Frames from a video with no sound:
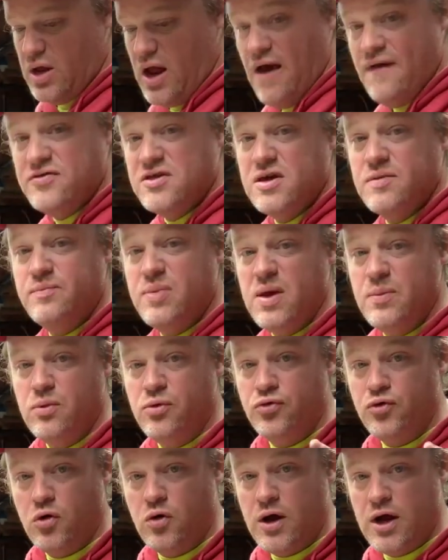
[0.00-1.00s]
I've seen
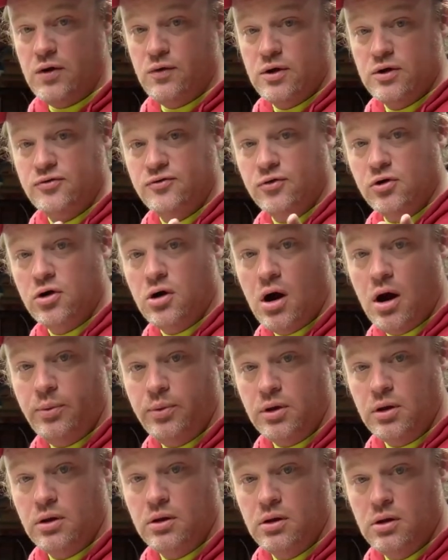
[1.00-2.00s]
people throw A-rigs for
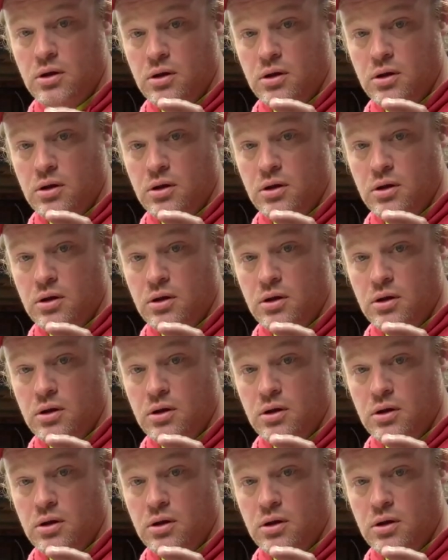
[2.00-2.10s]
crappie.